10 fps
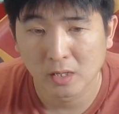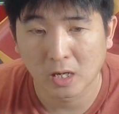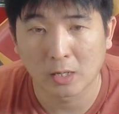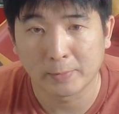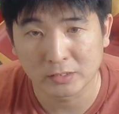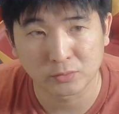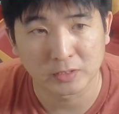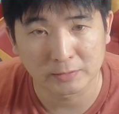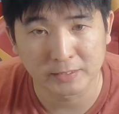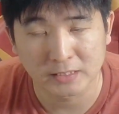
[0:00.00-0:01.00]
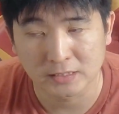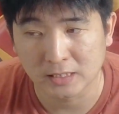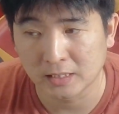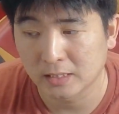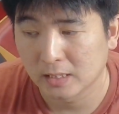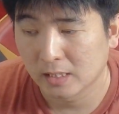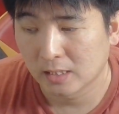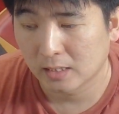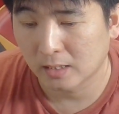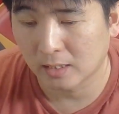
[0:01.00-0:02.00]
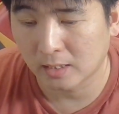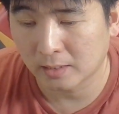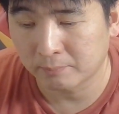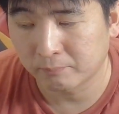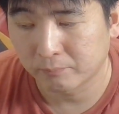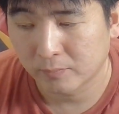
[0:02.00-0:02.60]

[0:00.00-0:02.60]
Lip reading: at 20 psi. Um,